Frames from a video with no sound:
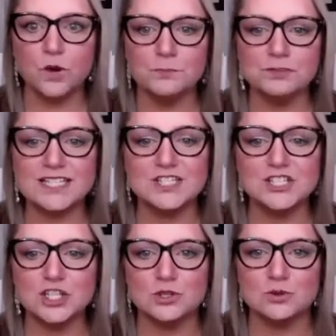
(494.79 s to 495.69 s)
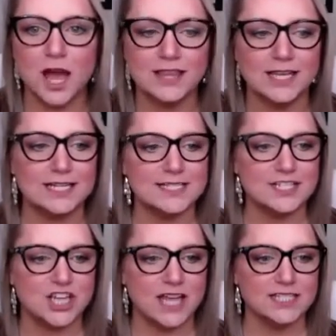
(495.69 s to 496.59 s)
Four plus 2, ladies
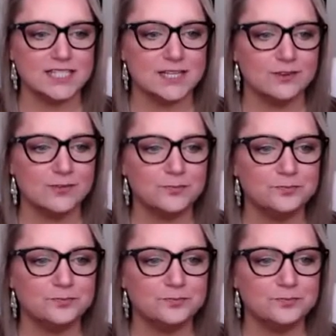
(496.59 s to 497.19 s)
and gents.